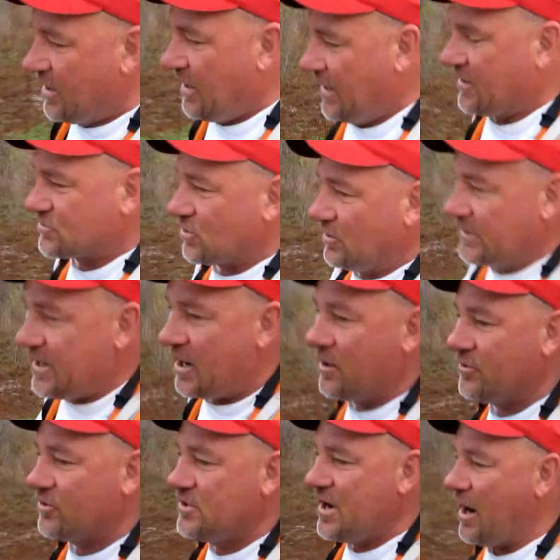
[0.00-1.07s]
and it's only
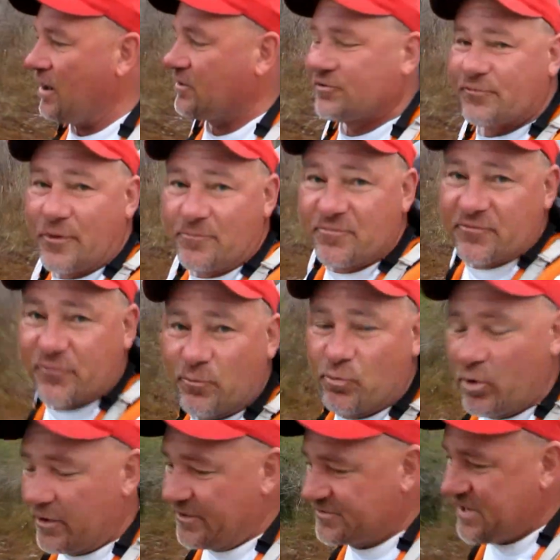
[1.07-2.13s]
100 yards from
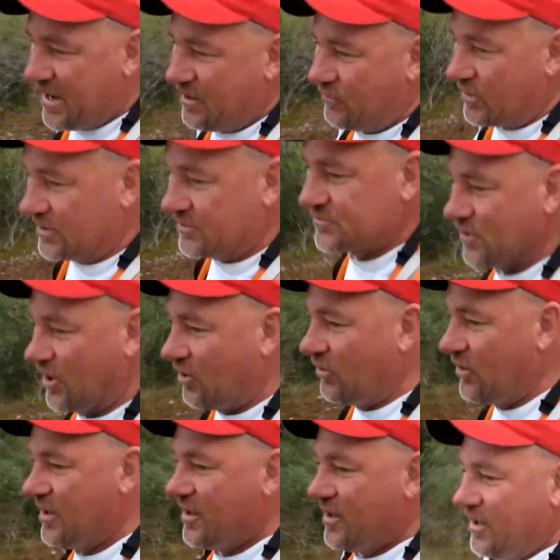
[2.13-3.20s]
where the tent was.
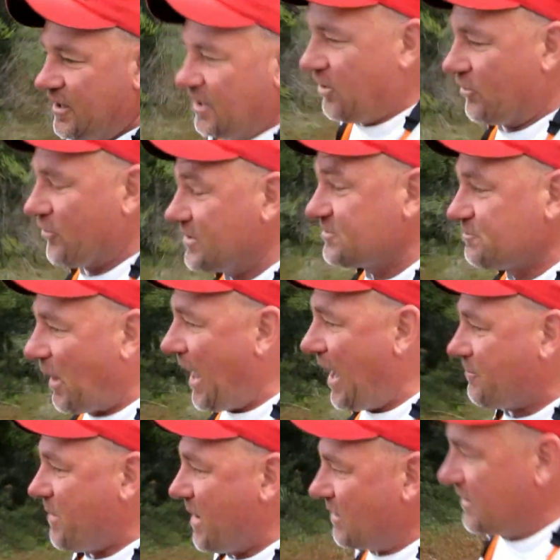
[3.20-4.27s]
So, you know, there is
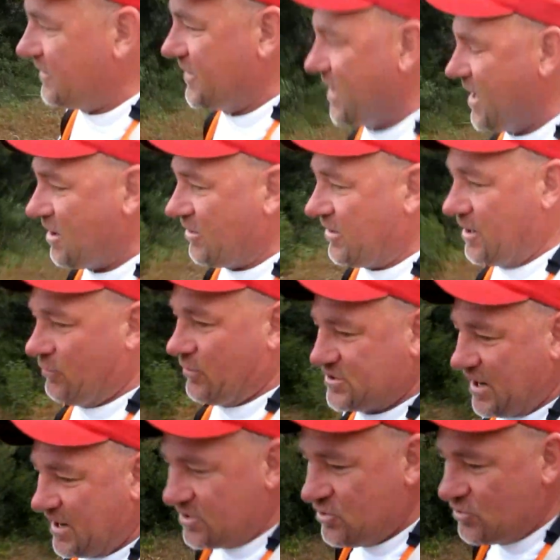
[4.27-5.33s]
black bear in the area,
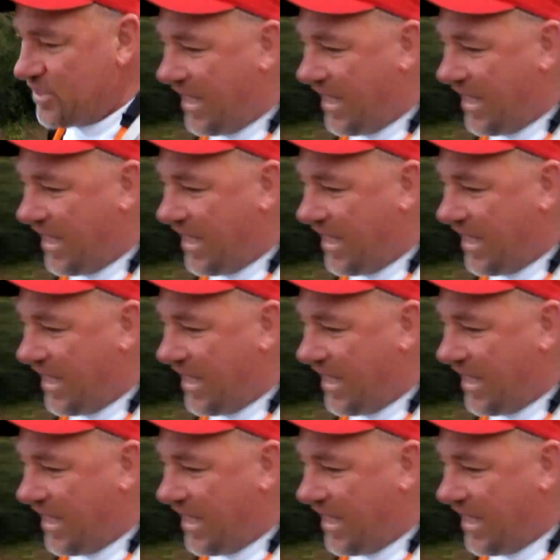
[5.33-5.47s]
which I knew